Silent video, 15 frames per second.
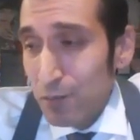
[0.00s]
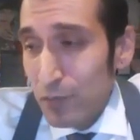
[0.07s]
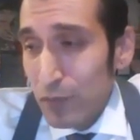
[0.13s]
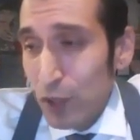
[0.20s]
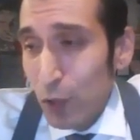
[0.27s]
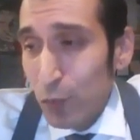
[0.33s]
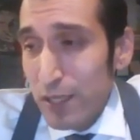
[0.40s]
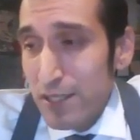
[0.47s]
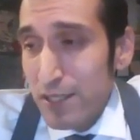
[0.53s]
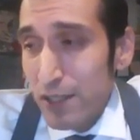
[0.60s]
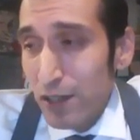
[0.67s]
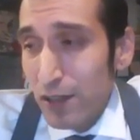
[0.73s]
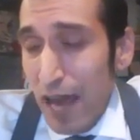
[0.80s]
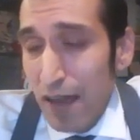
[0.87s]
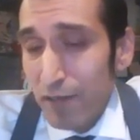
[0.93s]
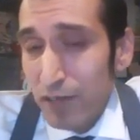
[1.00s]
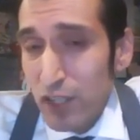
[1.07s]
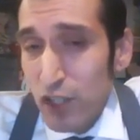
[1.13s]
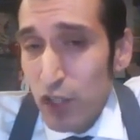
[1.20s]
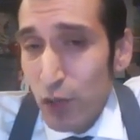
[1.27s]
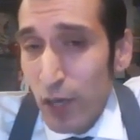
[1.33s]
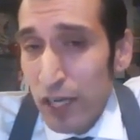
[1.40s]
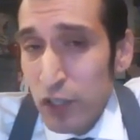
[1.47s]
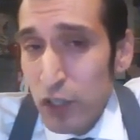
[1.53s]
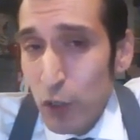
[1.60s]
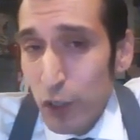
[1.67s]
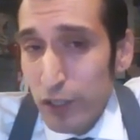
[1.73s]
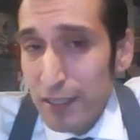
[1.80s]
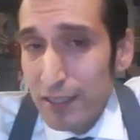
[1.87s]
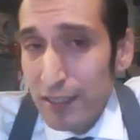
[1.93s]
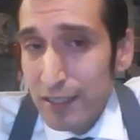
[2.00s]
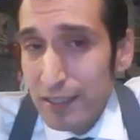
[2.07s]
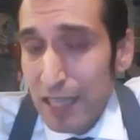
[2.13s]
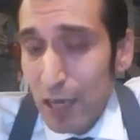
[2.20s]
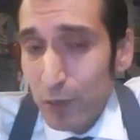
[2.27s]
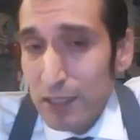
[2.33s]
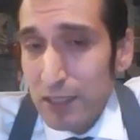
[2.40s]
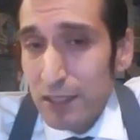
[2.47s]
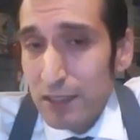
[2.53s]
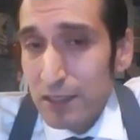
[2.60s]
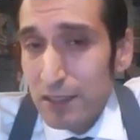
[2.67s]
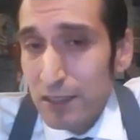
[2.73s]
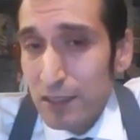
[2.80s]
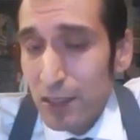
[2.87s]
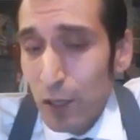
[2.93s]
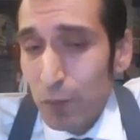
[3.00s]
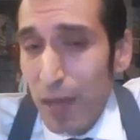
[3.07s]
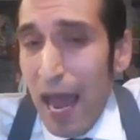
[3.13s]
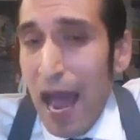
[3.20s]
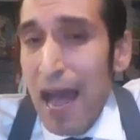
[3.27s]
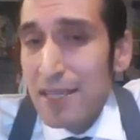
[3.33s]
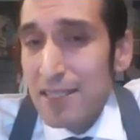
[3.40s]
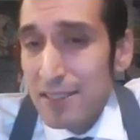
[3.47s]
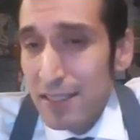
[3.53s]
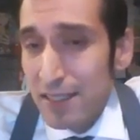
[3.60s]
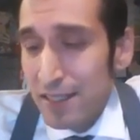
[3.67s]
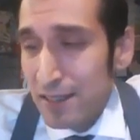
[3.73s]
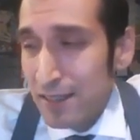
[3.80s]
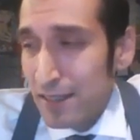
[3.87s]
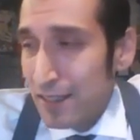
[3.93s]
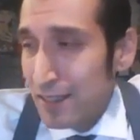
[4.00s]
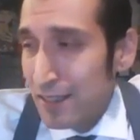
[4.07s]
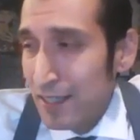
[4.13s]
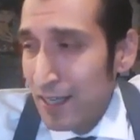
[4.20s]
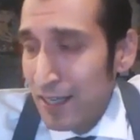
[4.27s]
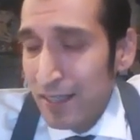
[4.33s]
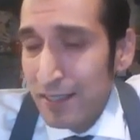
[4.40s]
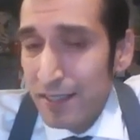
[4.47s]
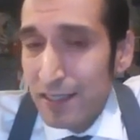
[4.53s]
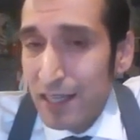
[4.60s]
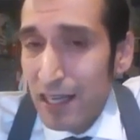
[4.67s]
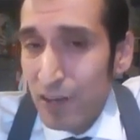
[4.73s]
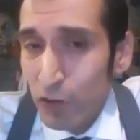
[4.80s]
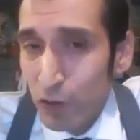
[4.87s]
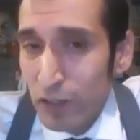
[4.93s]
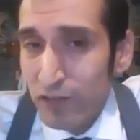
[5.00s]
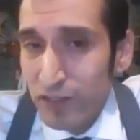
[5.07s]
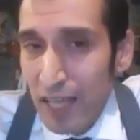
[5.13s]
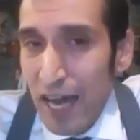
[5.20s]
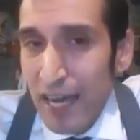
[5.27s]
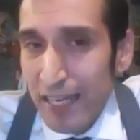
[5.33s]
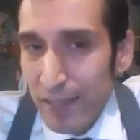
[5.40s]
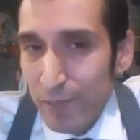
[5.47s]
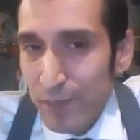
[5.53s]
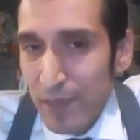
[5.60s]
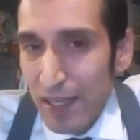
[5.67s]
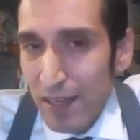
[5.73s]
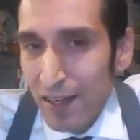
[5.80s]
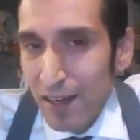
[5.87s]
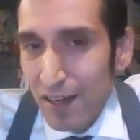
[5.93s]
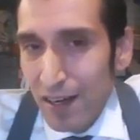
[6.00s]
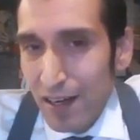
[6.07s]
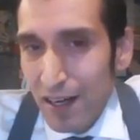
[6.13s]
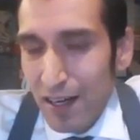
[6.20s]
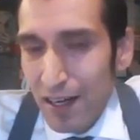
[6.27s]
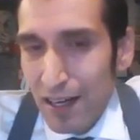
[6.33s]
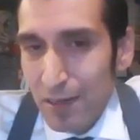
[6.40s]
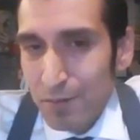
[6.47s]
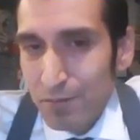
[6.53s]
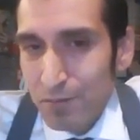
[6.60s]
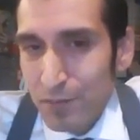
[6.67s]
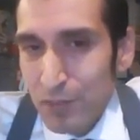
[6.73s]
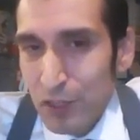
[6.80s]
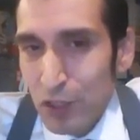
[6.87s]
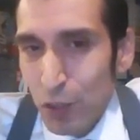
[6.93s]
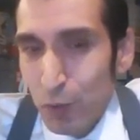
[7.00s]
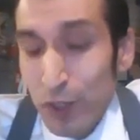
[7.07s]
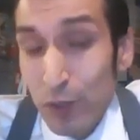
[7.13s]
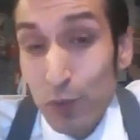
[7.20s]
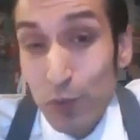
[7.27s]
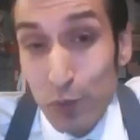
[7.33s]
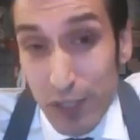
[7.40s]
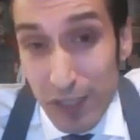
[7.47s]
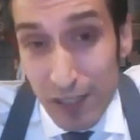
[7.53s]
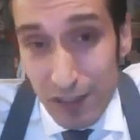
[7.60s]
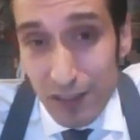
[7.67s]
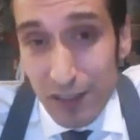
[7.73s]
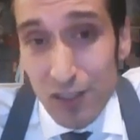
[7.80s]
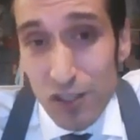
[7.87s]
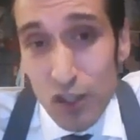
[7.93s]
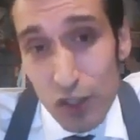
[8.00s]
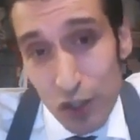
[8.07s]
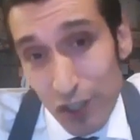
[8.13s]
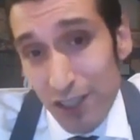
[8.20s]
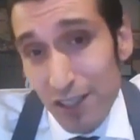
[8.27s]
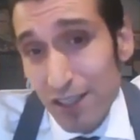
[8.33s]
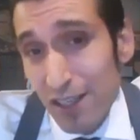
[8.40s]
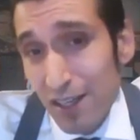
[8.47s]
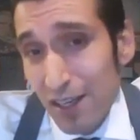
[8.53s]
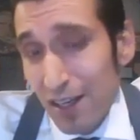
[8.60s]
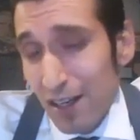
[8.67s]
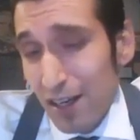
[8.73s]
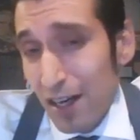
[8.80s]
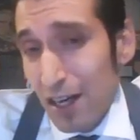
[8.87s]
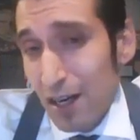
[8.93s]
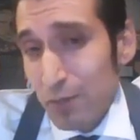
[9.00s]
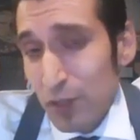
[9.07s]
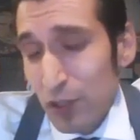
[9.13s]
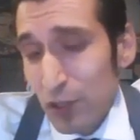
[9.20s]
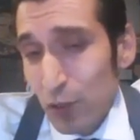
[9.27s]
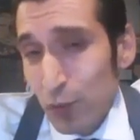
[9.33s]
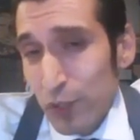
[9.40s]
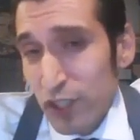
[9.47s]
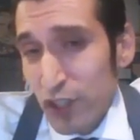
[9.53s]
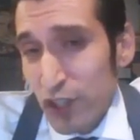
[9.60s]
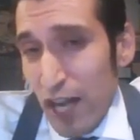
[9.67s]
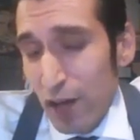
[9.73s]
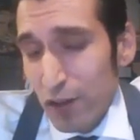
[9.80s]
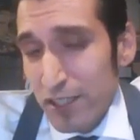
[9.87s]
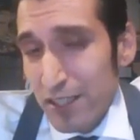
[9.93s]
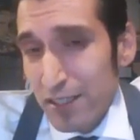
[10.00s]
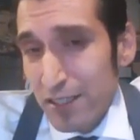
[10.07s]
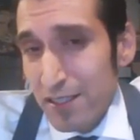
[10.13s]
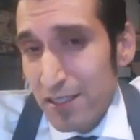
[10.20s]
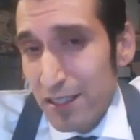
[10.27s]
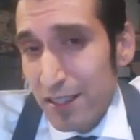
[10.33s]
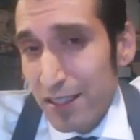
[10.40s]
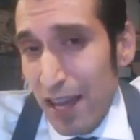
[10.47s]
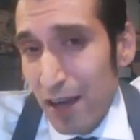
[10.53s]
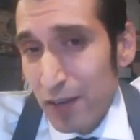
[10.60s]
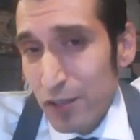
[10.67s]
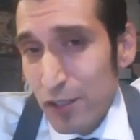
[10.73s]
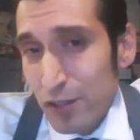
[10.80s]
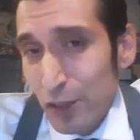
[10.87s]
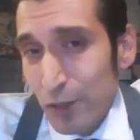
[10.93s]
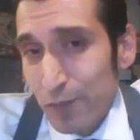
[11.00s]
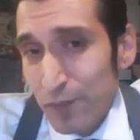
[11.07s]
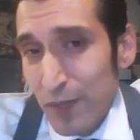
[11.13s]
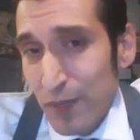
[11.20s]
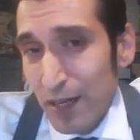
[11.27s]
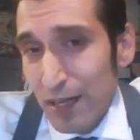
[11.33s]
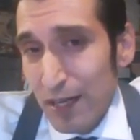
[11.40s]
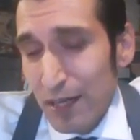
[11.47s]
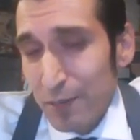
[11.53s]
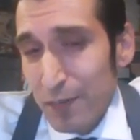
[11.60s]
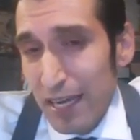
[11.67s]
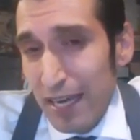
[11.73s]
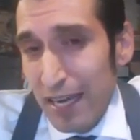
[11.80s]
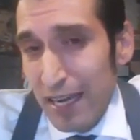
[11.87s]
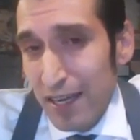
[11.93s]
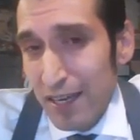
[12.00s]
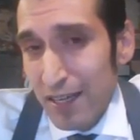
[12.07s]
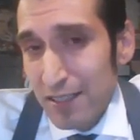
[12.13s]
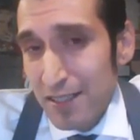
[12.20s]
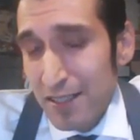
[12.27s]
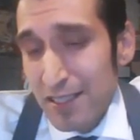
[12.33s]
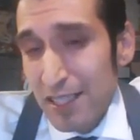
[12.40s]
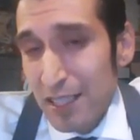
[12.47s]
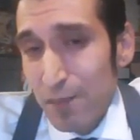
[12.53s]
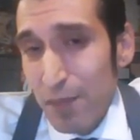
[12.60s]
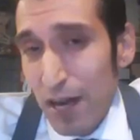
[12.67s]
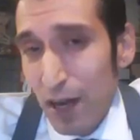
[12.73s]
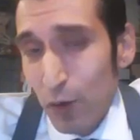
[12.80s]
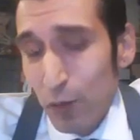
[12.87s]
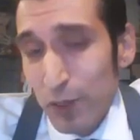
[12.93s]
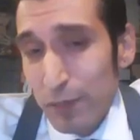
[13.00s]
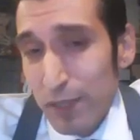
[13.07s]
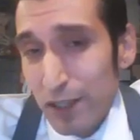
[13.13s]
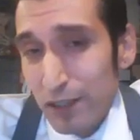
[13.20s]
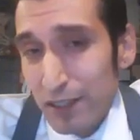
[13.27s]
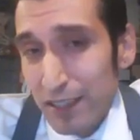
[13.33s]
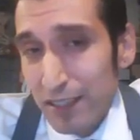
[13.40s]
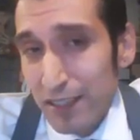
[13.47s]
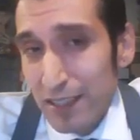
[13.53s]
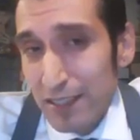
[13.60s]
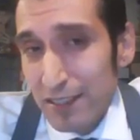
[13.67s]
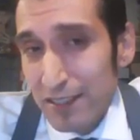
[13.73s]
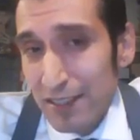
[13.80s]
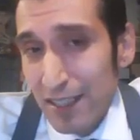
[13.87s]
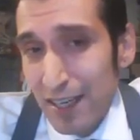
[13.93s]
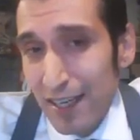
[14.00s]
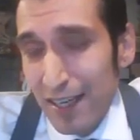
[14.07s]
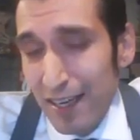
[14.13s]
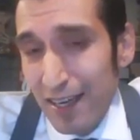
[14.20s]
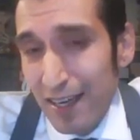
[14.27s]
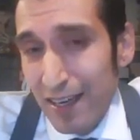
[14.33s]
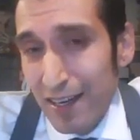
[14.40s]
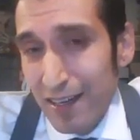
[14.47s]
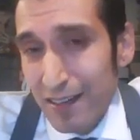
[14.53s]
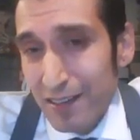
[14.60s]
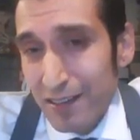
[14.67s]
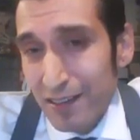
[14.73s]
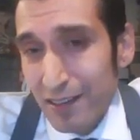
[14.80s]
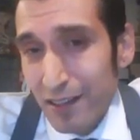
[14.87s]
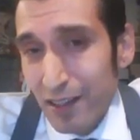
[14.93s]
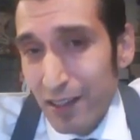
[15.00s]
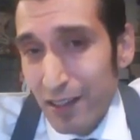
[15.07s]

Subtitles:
we still have this strange ordinance that was, passed in the cover of night. We really should, reach out to the city council and see about repealing this. And